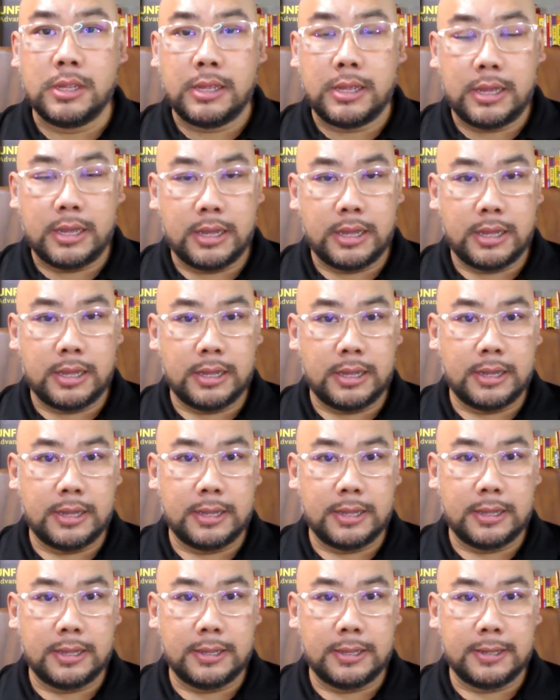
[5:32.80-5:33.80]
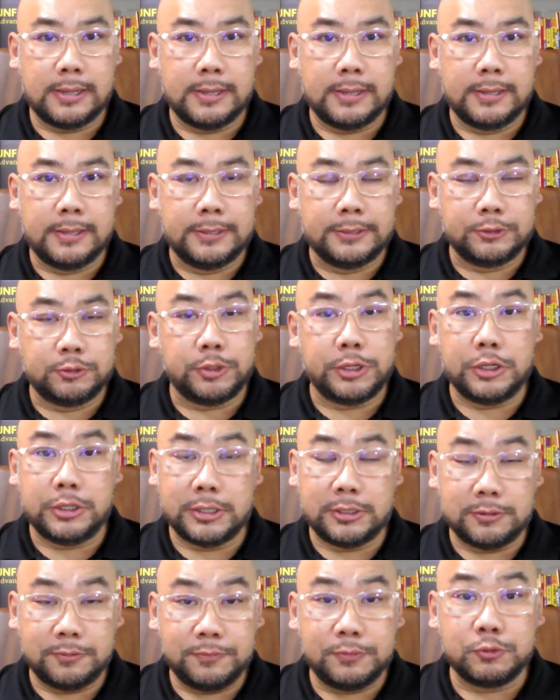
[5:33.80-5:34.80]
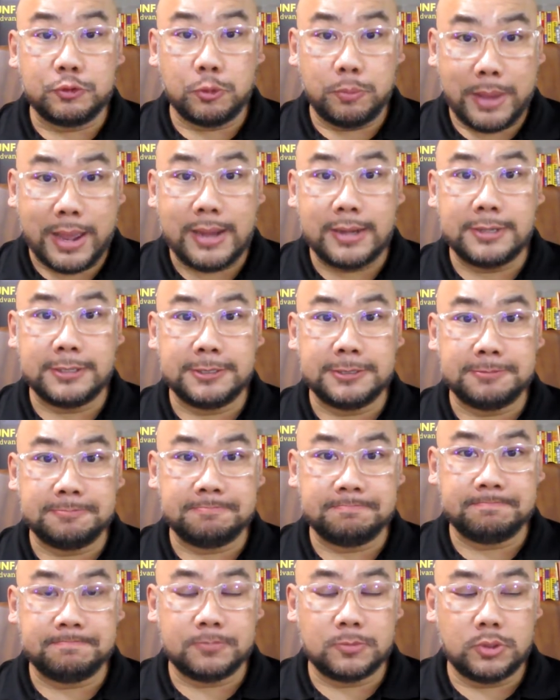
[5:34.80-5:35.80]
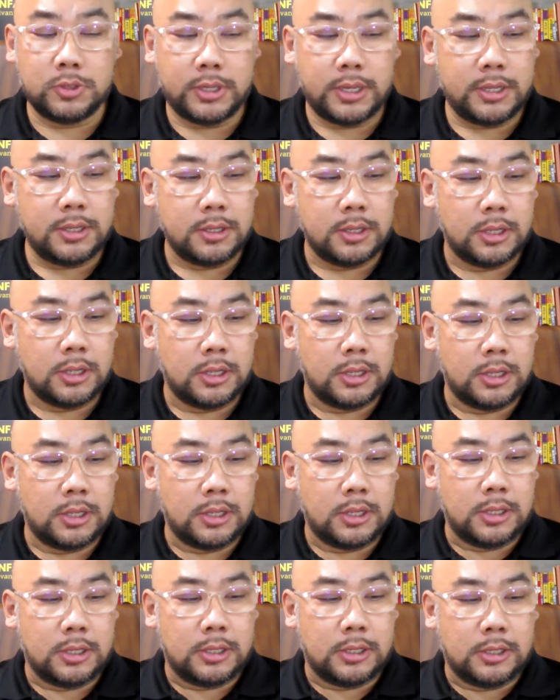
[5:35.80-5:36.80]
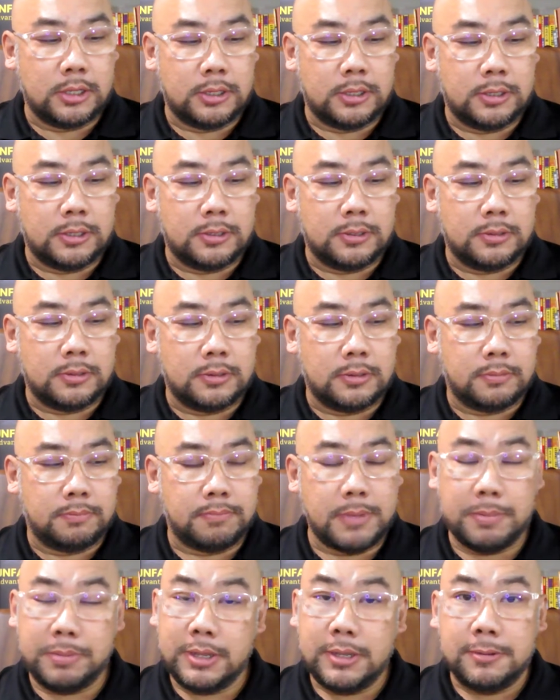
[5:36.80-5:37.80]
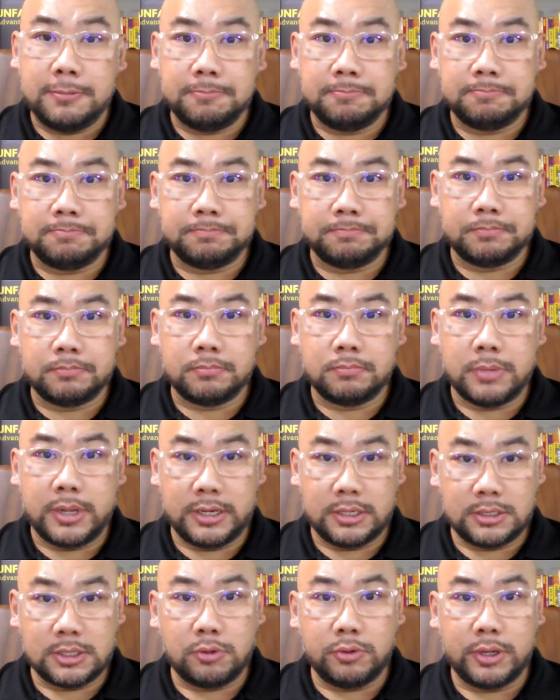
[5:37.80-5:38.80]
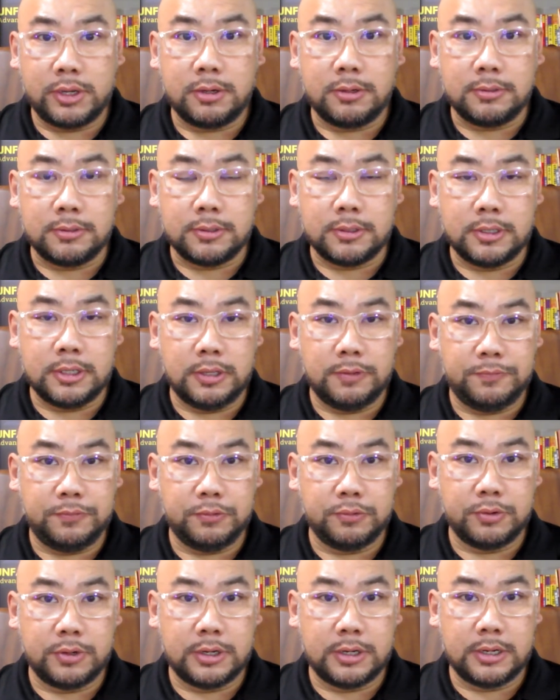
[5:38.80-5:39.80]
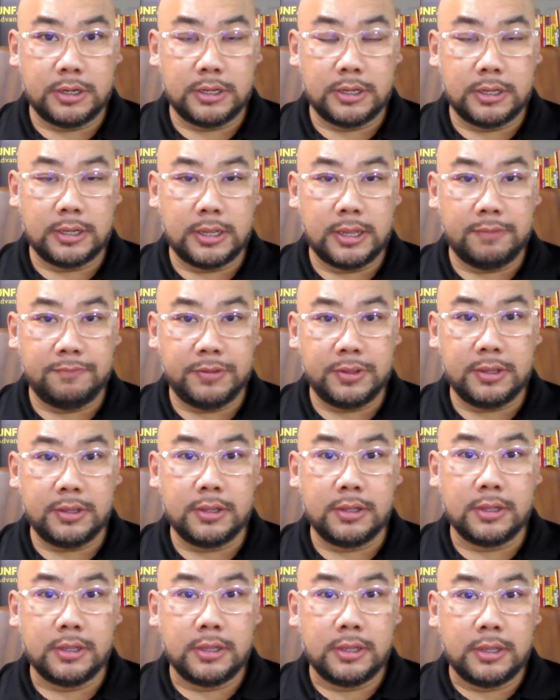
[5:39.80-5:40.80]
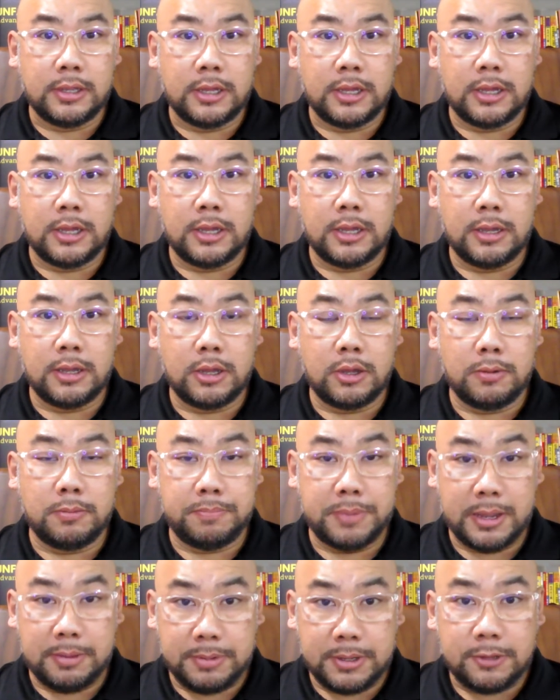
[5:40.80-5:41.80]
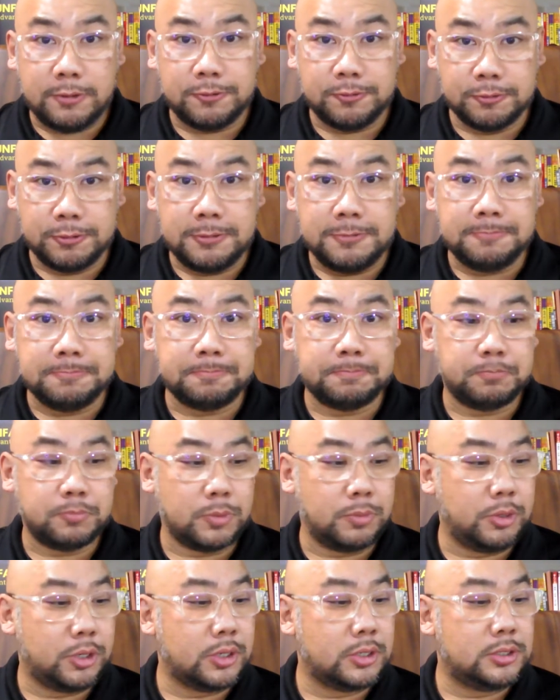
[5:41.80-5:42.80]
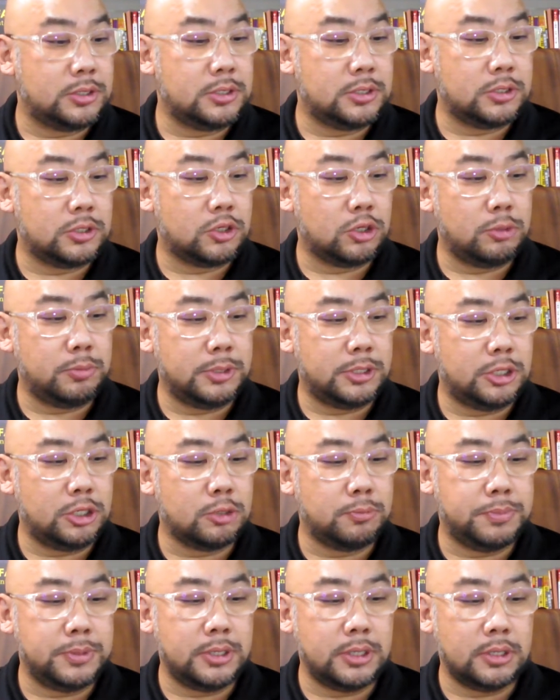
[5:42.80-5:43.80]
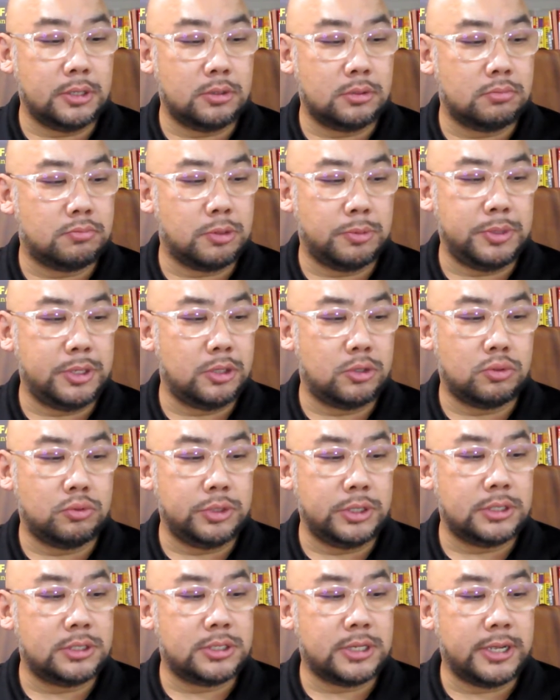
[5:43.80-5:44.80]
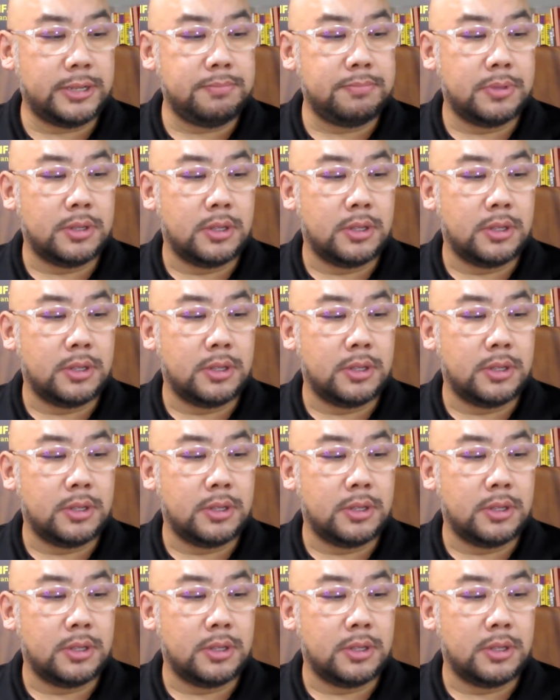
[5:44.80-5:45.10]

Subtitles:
so that he doesn't feel so bad. Okay, mothers out there, if you're having a baby soon, because this is going to be TOP in probably 2 years' time.